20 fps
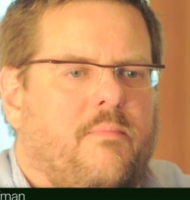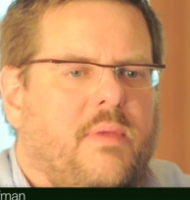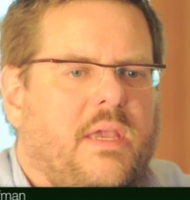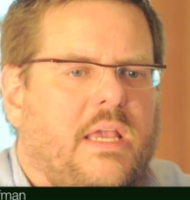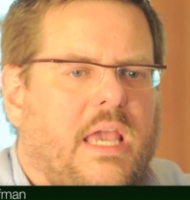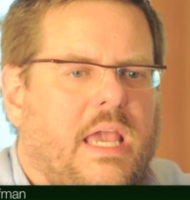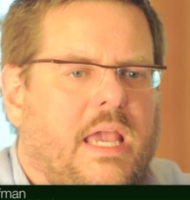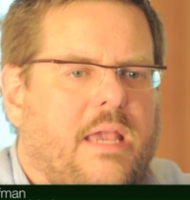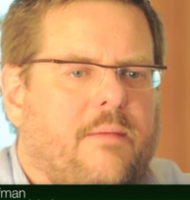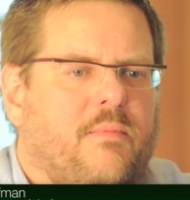
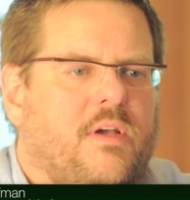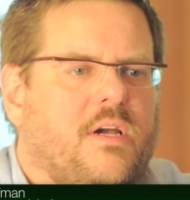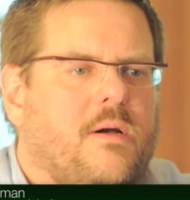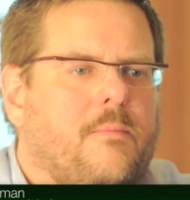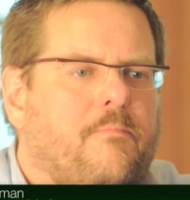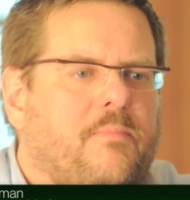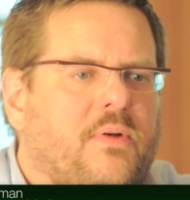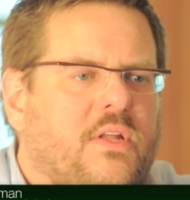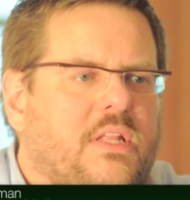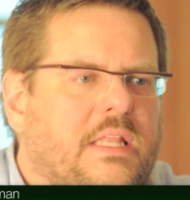became
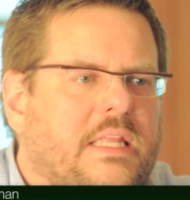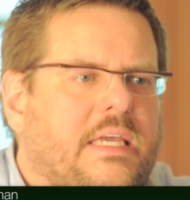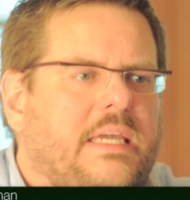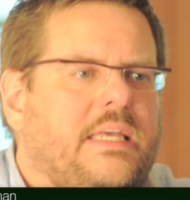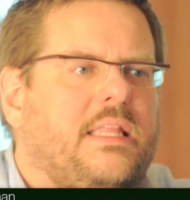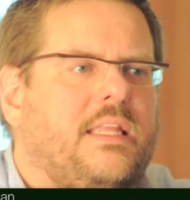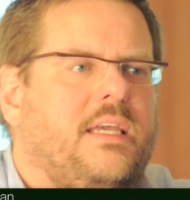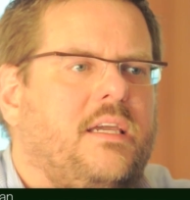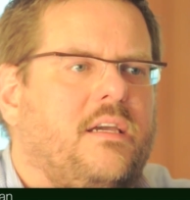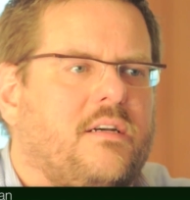
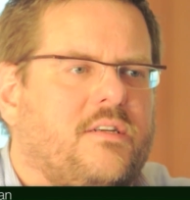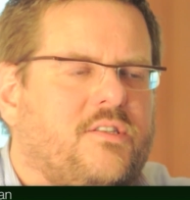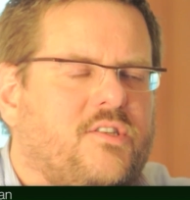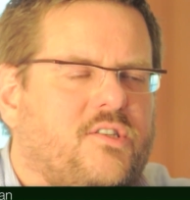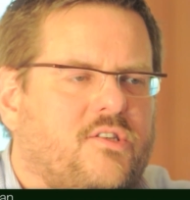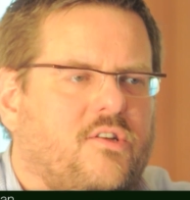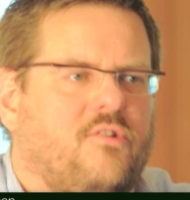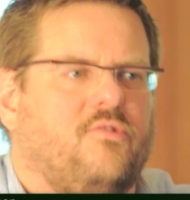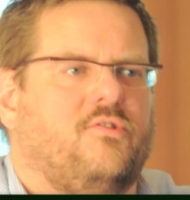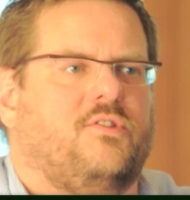completely
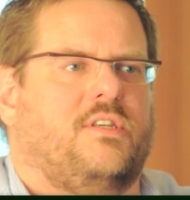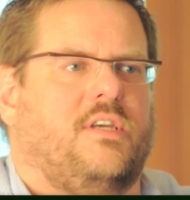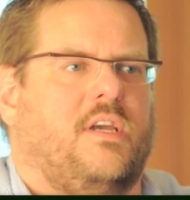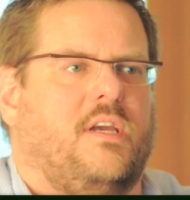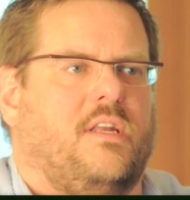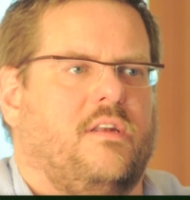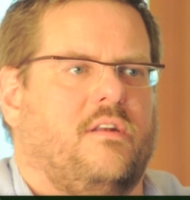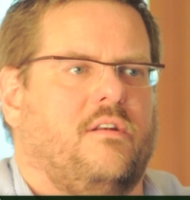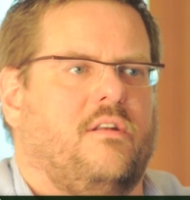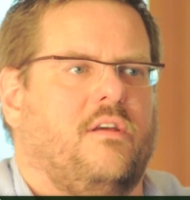
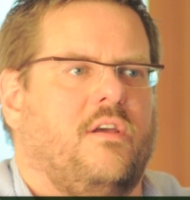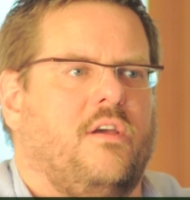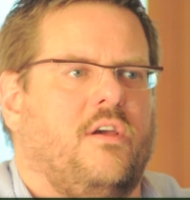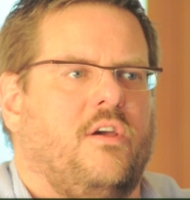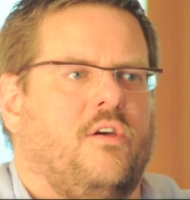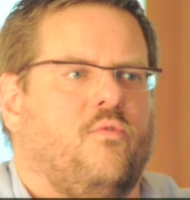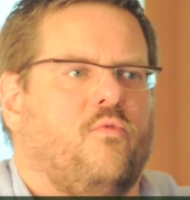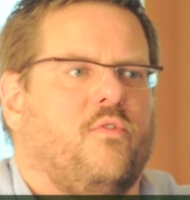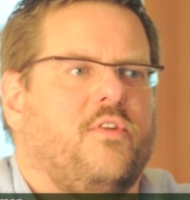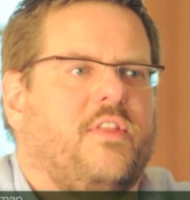associated
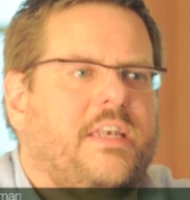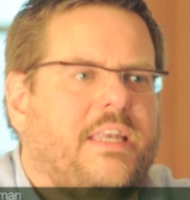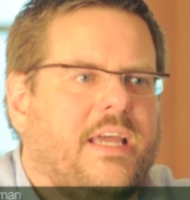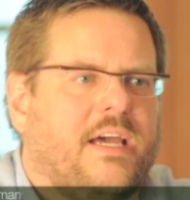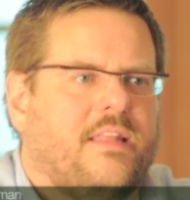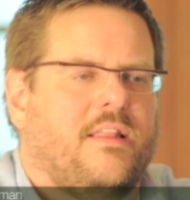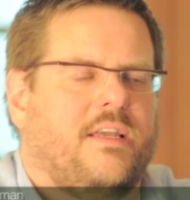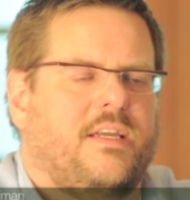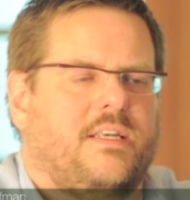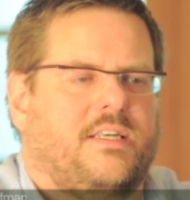with
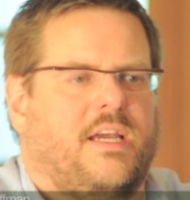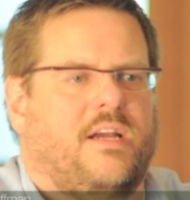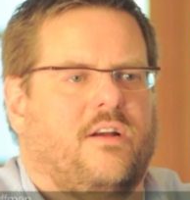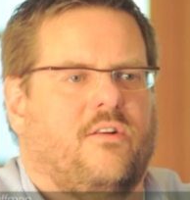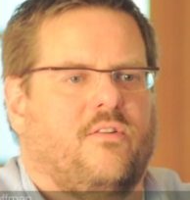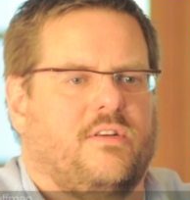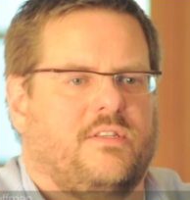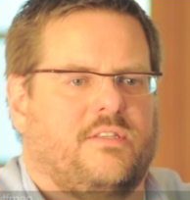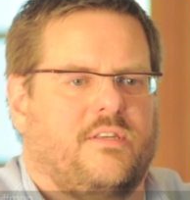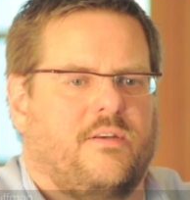deadly
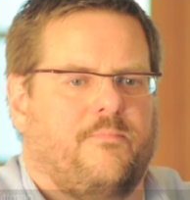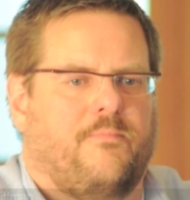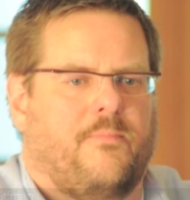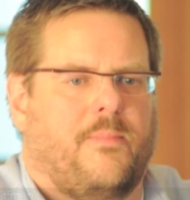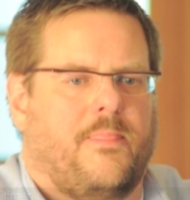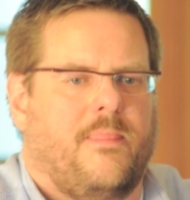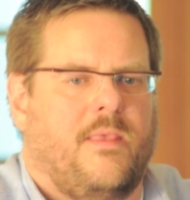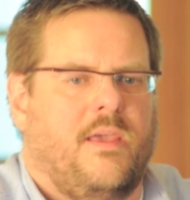terrorism.